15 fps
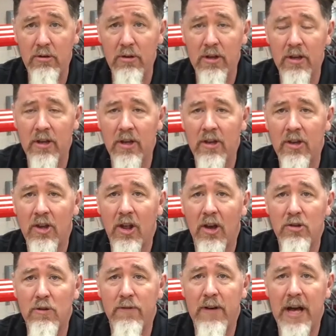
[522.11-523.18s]
You can
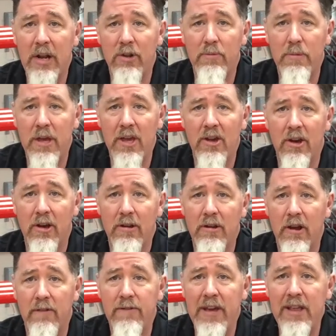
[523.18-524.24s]
also follow me on
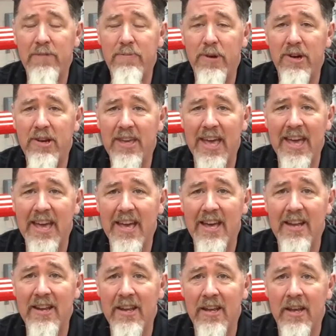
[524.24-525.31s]
Facebook
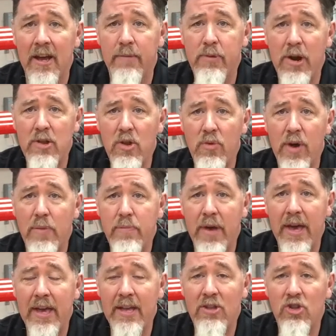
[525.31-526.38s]
and a brand new
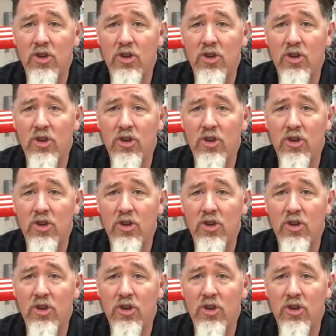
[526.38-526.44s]
webpage,